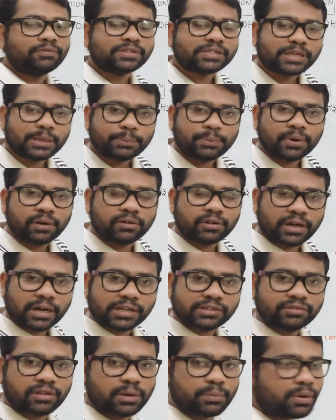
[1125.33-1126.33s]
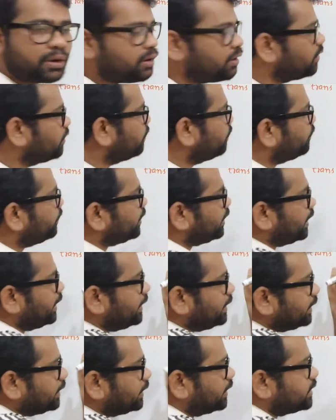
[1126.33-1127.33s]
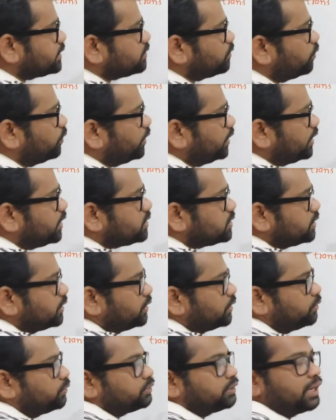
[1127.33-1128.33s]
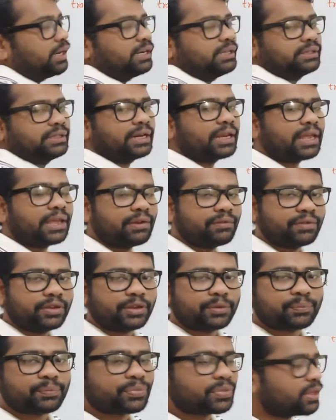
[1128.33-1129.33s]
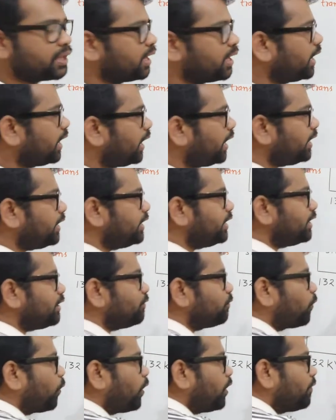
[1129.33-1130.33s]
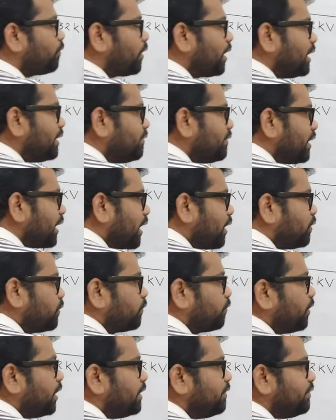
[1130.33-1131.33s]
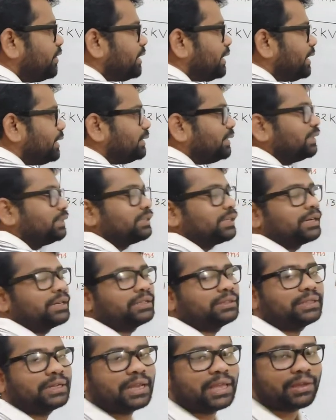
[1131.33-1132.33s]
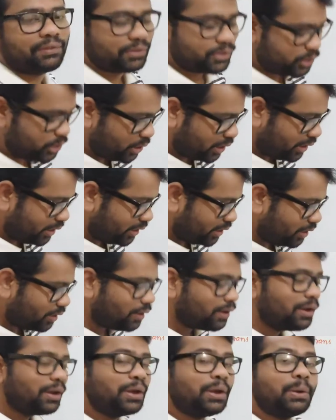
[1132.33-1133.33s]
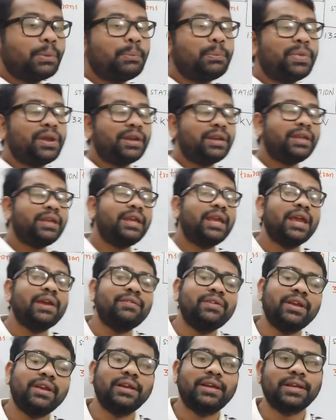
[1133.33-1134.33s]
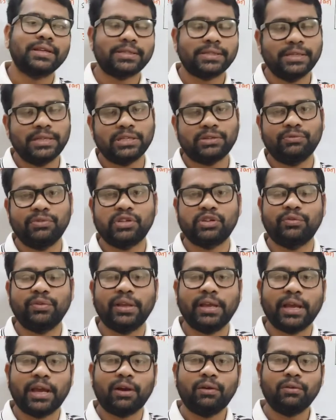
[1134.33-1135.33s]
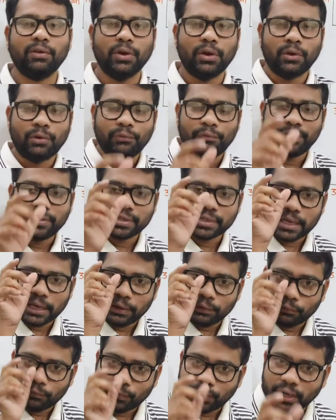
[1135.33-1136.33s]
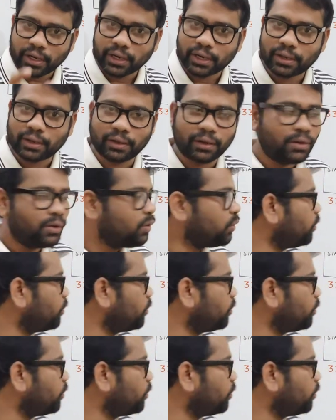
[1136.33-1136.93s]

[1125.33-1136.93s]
of step down transformer, we can decrease the voltage to 33 kV. And here, why we need this 33 kV? Children, here, many heavy industries which we have, which can work